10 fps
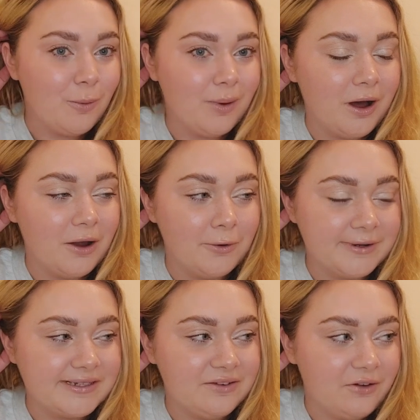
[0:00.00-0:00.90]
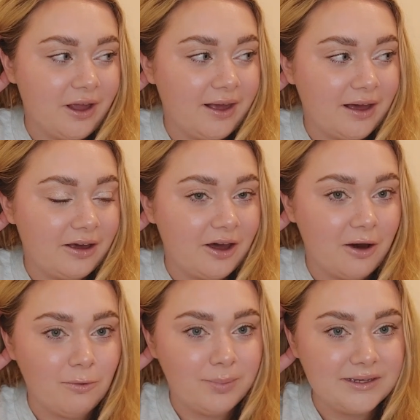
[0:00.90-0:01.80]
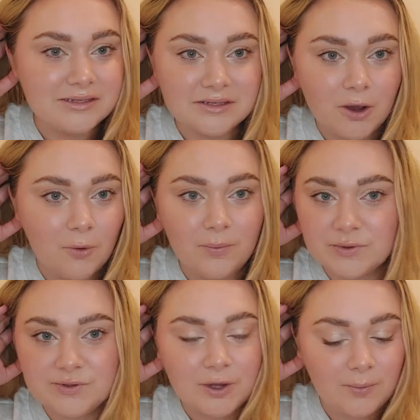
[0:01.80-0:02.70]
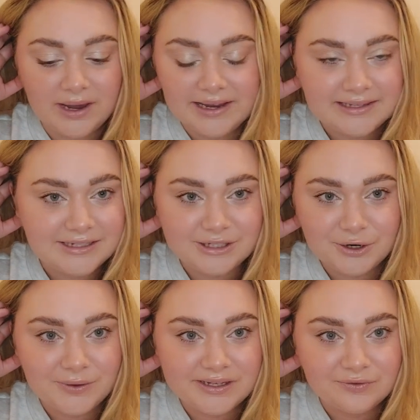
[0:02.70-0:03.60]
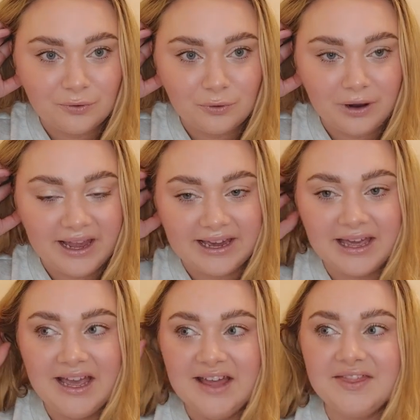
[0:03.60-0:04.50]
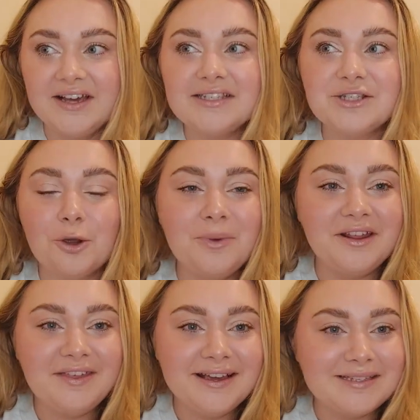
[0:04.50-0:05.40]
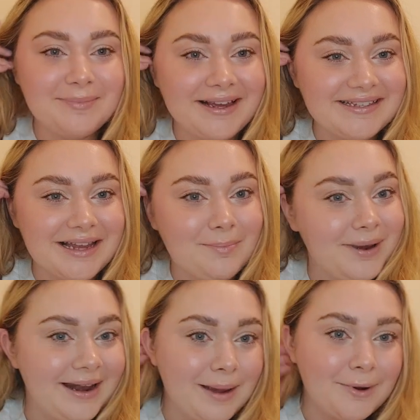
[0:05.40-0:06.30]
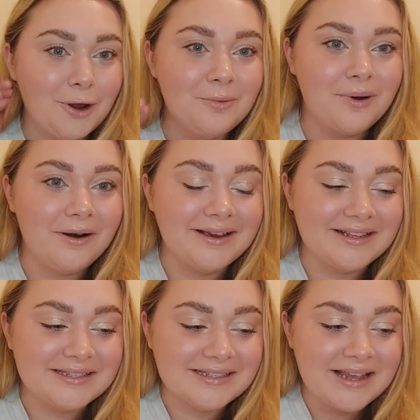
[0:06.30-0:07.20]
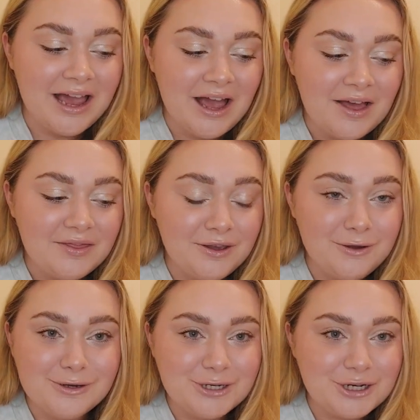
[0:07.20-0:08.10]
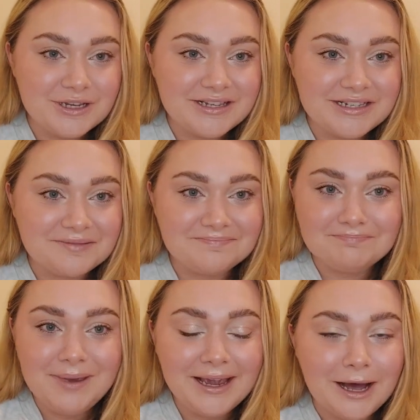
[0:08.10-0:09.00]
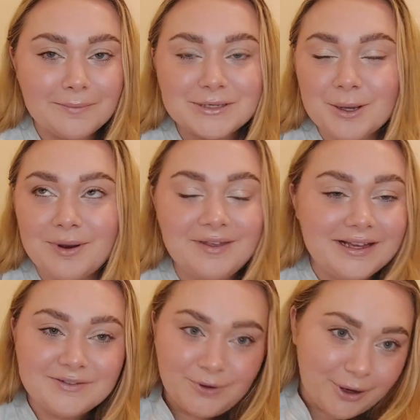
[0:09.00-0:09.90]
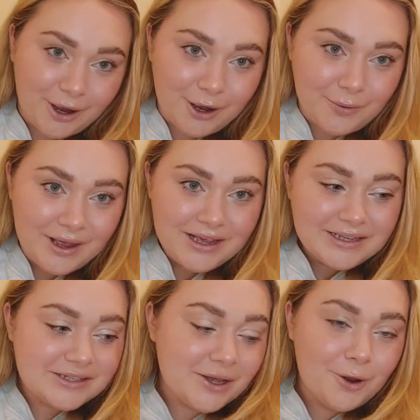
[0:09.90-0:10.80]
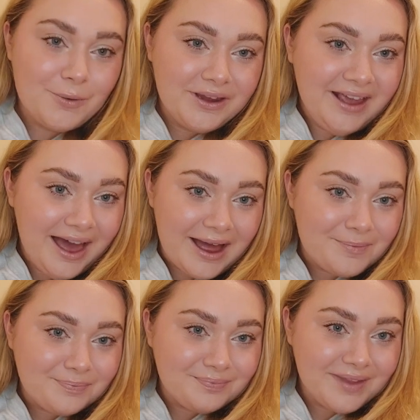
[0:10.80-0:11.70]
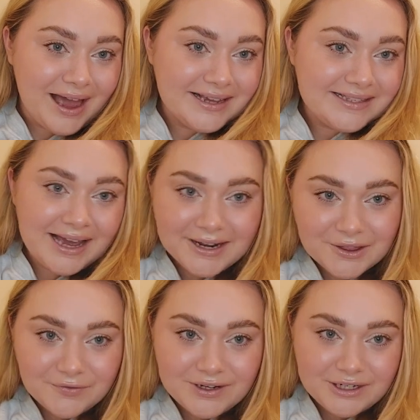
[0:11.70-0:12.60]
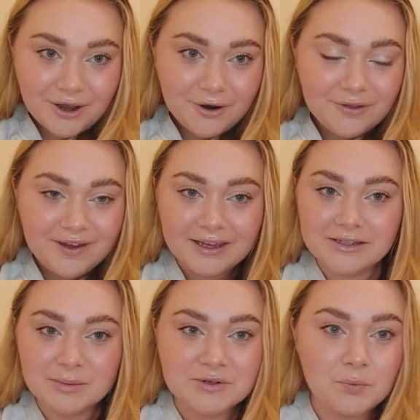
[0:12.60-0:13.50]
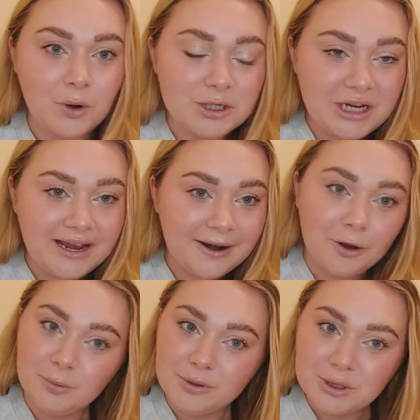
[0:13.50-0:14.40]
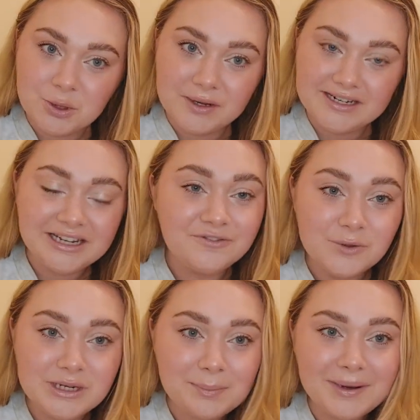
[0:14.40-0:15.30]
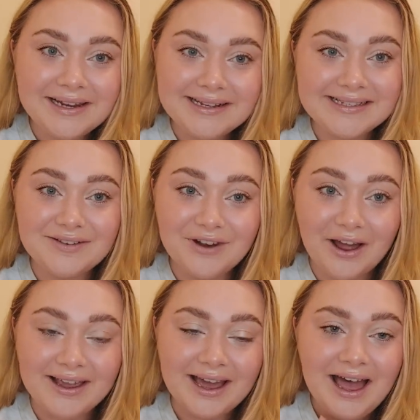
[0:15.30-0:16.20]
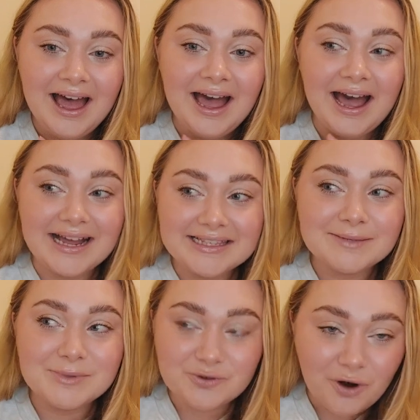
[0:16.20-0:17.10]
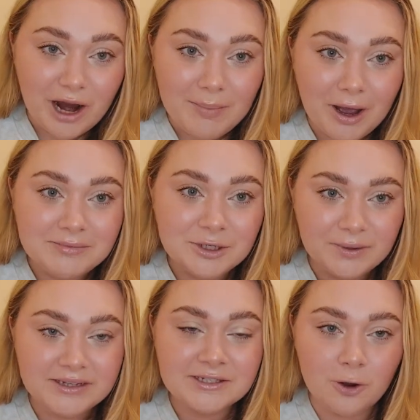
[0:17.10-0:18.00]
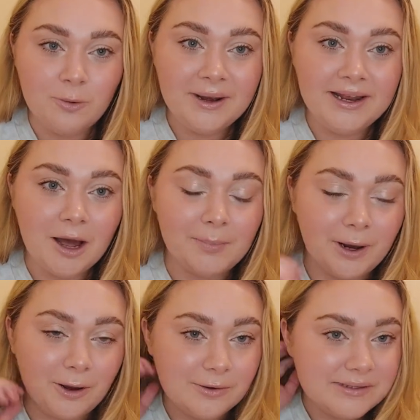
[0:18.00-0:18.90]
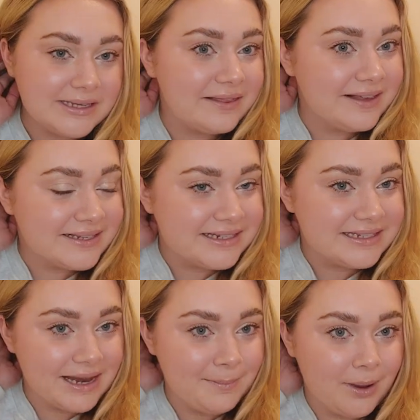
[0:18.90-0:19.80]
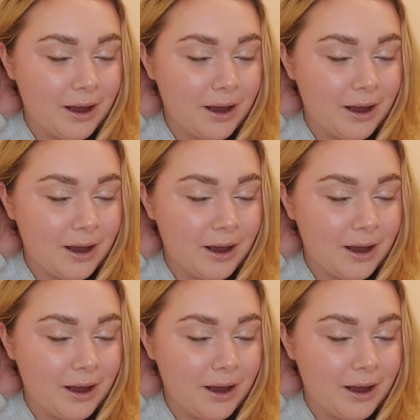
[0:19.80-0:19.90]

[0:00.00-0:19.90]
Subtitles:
But I honestly feel like a girl will be so, so easy to do this for. Like, there's so many things in places like B&M and Home Bargains that you can just pick up so many things for a girl. So yeah, that is the end of the video. Thank you so much for watching, and I hope you enjoyed. And if you did, please leave a like and subscribe. I'm doing so many uploads this December.